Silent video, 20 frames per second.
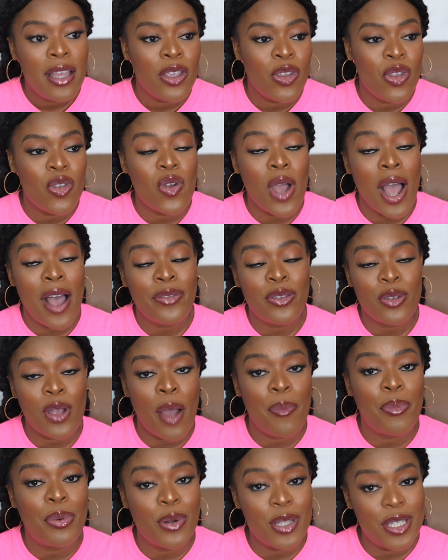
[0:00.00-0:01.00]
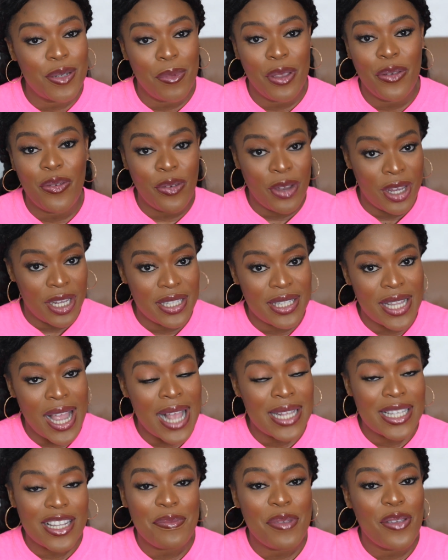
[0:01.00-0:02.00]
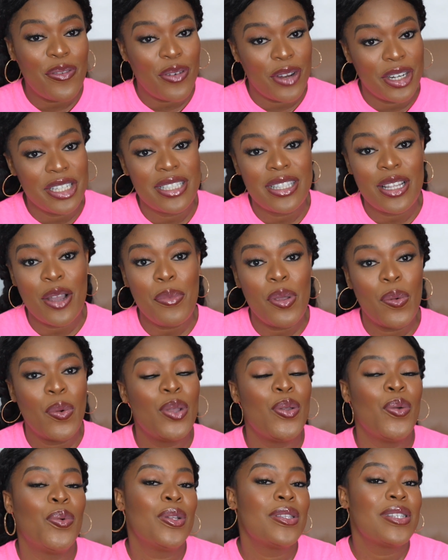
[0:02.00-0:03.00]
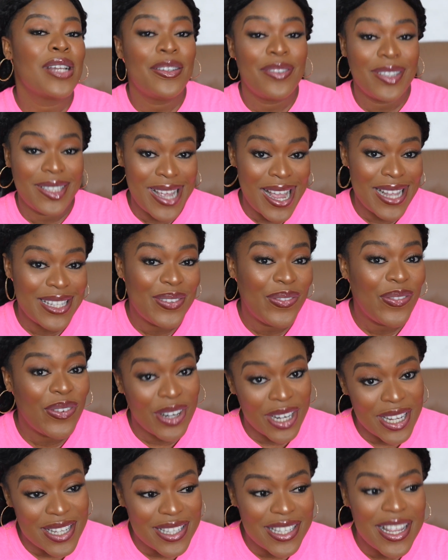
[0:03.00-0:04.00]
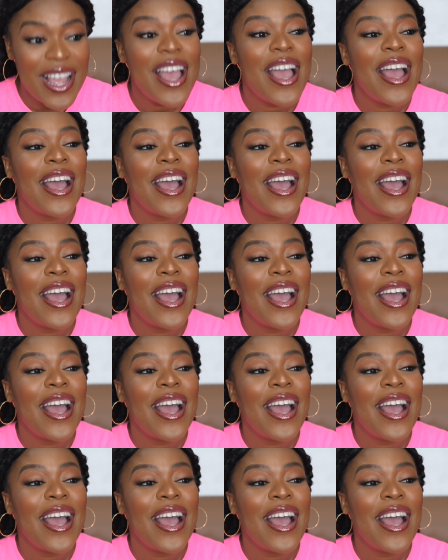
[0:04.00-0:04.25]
You have to approach me first, ask me first, tell me what you want to advertise first.